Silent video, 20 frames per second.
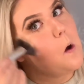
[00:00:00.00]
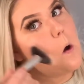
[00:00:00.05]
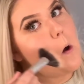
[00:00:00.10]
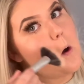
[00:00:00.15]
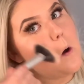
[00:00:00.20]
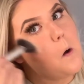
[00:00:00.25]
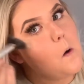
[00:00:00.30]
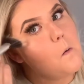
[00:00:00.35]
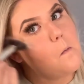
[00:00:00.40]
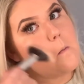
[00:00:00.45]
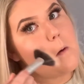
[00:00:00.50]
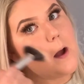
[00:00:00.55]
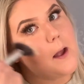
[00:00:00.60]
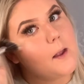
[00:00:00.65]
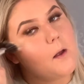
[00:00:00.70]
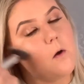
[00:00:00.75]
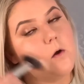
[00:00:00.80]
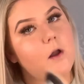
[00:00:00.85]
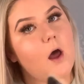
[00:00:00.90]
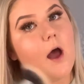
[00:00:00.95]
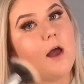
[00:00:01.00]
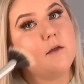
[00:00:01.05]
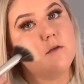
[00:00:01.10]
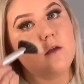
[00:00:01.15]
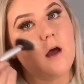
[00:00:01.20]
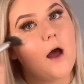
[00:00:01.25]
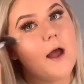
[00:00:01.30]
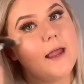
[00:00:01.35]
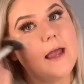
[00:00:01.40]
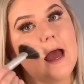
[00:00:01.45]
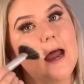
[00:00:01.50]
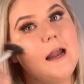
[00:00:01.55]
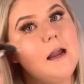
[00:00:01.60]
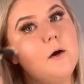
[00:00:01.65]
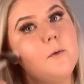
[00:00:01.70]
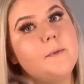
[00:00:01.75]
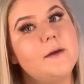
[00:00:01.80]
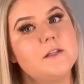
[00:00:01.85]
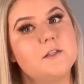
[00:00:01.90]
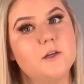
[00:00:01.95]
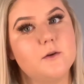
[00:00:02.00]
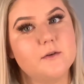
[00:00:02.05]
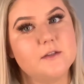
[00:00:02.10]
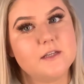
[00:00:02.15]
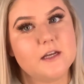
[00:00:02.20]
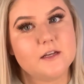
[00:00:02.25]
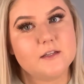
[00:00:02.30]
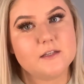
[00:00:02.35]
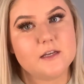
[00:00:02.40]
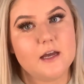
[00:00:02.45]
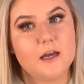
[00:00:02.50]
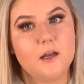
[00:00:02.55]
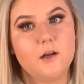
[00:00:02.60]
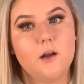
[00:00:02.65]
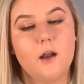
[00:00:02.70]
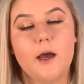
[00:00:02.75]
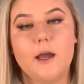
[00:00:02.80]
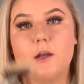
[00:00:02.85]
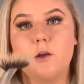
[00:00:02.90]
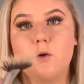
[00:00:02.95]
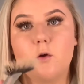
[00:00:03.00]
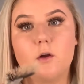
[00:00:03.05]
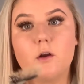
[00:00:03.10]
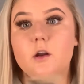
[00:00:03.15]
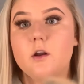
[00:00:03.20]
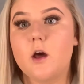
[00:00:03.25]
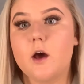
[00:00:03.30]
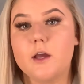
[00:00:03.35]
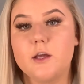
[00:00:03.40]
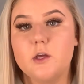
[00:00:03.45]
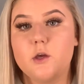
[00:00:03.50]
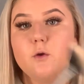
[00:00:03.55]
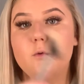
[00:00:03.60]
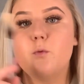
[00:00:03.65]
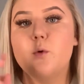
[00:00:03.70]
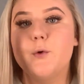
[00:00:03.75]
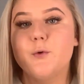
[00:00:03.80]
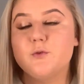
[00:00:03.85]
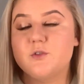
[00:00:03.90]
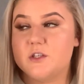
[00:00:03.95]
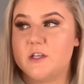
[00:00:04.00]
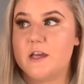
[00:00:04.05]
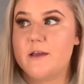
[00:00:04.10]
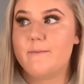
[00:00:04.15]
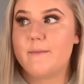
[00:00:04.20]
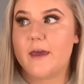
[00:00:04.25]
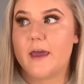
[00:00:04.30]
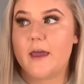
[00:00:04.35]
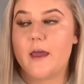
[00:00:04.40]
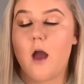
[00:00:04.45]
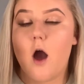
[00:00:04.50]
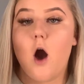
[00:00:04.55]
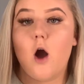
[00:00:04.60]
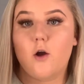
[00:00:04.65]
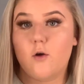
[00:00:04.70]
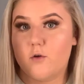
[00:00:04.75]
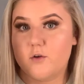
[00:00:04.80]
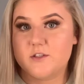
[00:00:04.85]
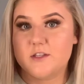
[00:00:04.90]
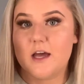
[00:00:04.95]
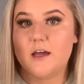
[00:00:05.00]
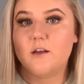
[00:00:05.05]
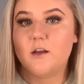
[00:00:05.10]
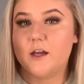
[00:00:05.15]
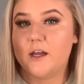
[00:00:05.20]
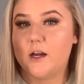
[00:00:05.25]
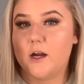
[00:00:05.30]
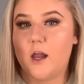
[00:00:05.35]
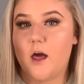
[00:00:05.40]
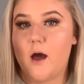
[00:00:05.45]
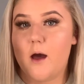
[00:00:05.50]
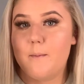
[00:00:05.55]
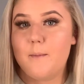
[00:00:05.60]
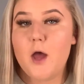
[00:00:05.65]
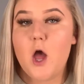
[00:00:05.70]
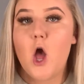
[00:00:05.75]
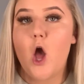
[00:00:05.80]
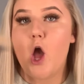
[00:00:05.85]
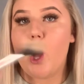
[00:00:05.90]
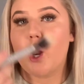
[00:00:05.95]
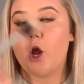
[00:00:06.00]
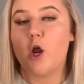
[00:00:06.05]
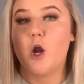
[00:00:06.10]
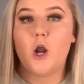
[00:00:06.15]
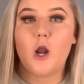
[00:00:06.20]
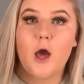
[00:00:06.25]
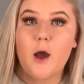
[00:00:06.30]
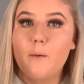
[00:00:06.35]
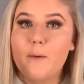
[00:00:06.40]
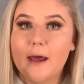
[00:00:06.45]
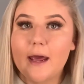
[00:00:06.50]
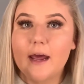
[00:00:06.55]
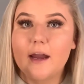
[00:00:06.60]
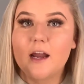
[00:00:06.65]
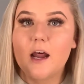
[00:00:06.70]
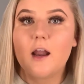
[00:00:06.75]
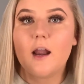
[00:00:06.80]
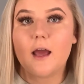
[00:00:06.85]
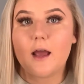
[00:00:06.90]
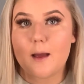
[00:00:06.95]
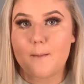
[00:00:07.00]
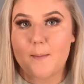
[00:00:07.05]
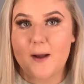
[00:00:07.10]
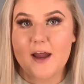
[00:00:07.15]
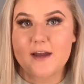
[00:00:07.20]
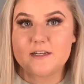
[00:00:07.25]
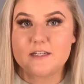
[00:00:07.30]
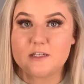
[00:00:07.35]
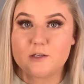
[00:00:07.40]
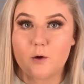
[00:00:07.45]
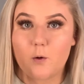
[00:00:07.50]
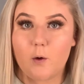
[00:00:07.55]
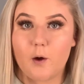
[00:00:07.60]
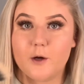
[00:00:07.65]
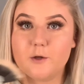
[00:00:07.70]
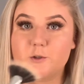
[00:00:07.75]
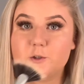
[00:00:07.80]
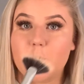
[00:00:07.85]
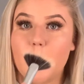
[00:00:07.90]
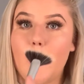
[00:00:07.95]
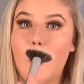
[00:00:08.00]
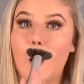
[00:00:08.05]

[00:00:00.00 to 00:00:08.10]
oh my God, I get a little bit too addicted. Like, not gonna lie, you will see me across that nightclub glowing like a bloody torch.